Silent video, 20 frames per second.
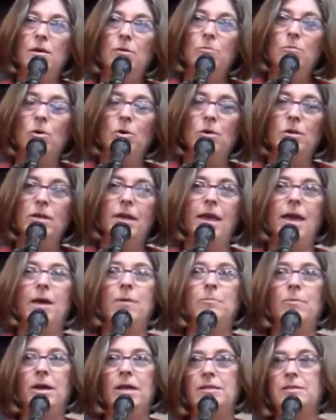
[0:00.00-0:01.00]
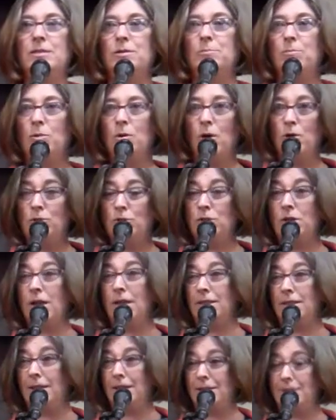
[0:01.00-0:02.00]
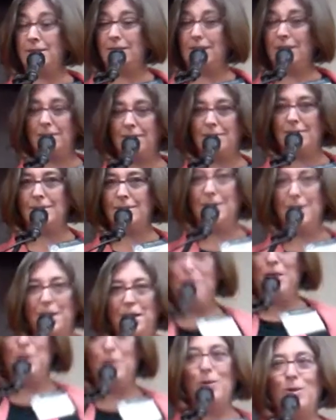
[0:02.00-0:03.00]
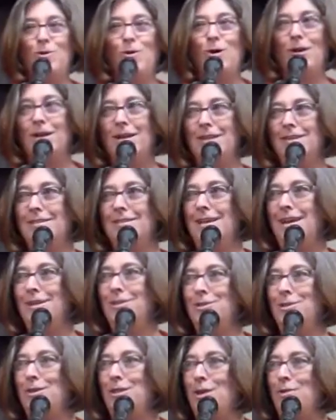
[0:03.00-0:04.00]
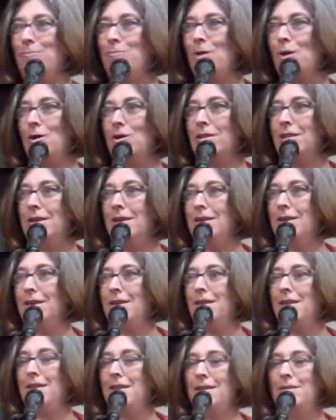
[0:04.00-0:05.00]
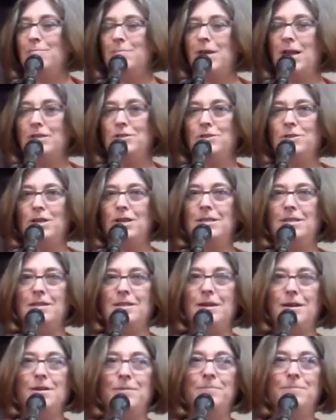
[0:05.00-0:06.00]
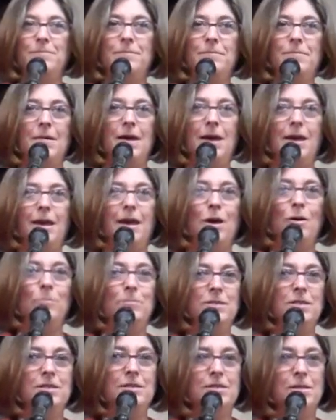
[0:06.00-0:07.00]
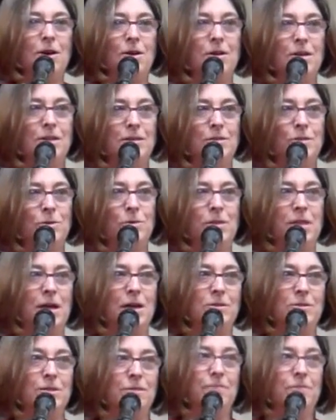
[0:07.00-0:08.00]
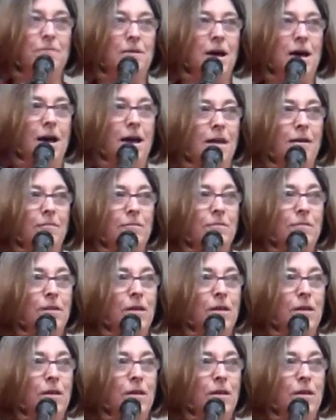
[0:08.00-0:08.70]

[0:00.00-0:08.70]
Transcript: World Can't Wait's approach on this is the organization that Marilee mentioned. I helped to start in 2005